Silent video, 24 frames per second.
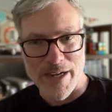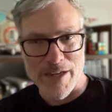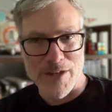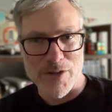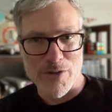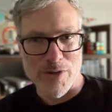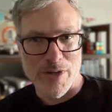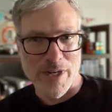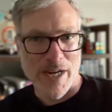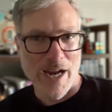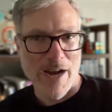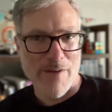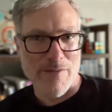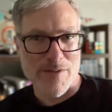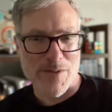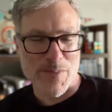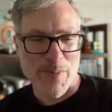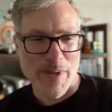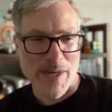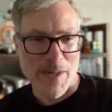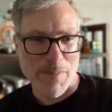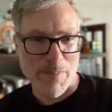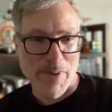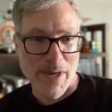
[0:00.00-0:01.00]
And you could have as
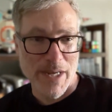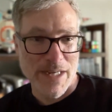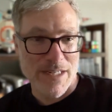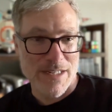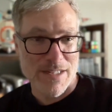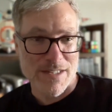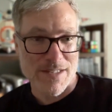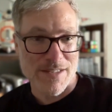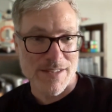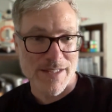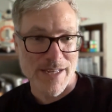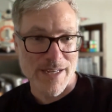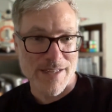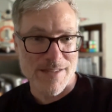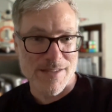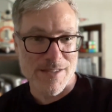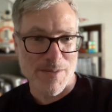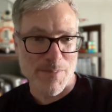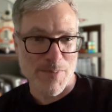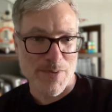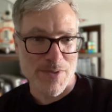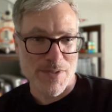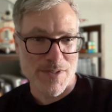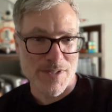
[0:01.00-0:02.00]
many pages in that
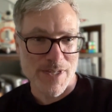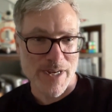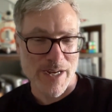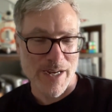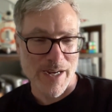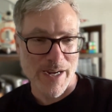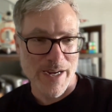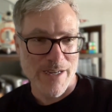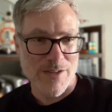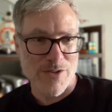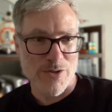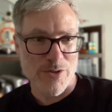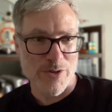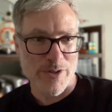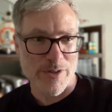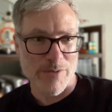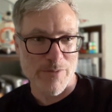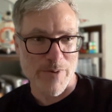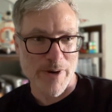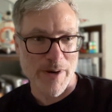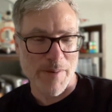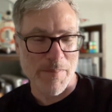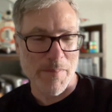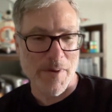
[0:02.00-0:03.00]
simple site as you could
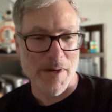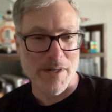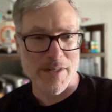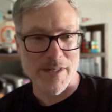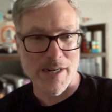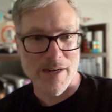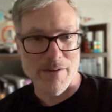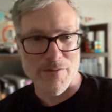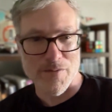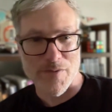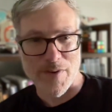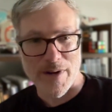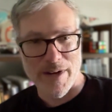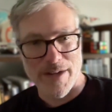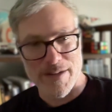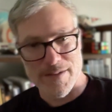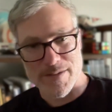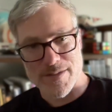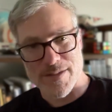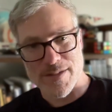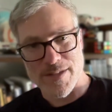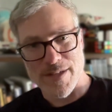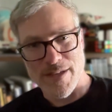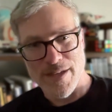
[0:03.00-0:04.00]
write markdown
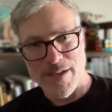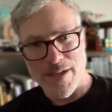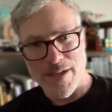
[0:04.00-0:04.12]
files.